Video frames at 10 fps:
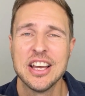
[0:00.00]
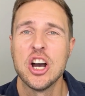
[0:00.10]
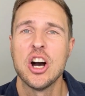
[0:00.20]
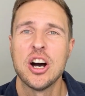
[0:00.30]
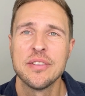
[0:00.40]

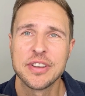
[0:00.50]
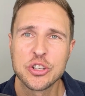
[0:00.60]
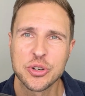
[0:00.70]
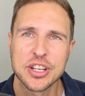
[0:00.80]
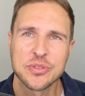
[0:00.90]
on
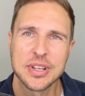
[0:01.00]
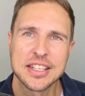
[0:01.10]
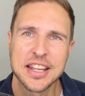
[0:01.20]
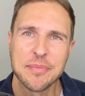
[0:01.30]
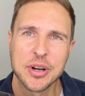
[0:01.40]
Victoria's real
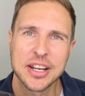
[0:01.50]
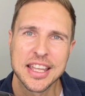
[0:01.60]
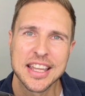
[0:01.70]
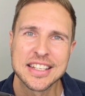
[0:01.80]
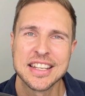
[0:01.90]
estate
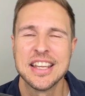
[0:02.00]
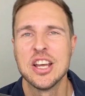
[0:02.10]
market?